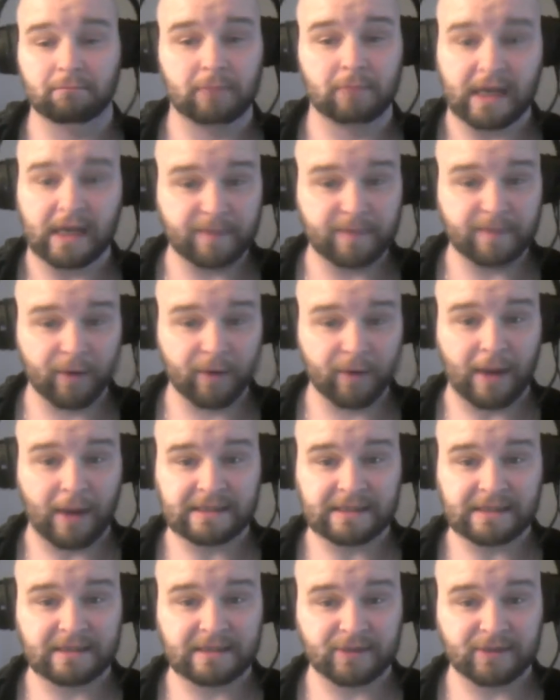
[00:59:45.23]
He's been
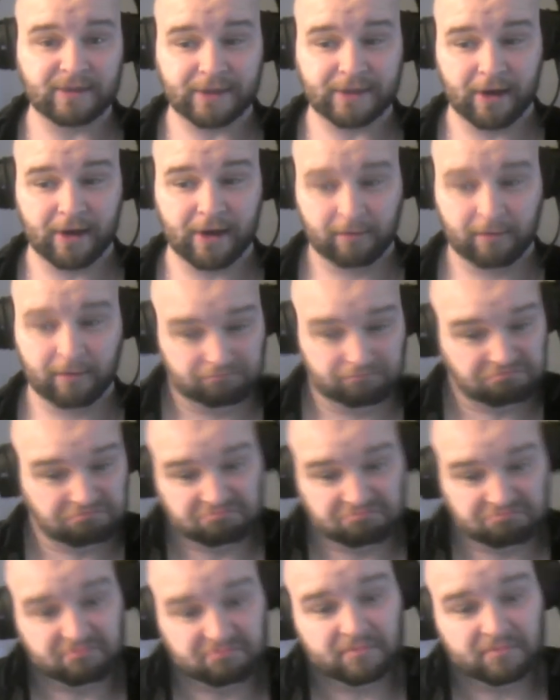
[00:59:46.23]
great since his return.
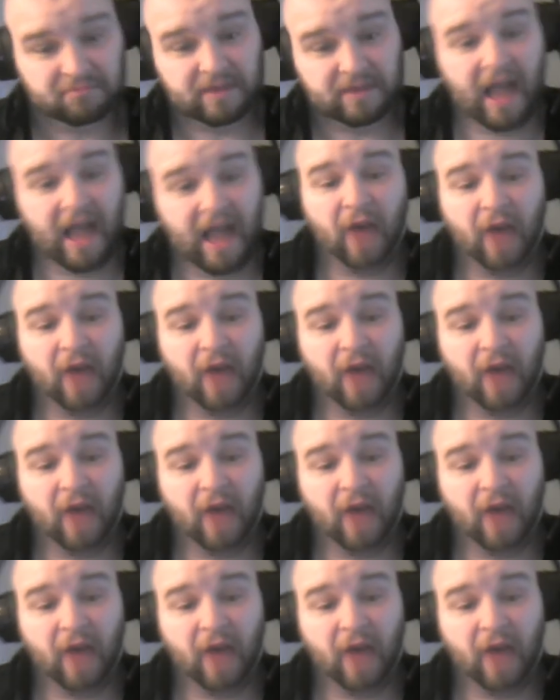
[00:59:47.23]
I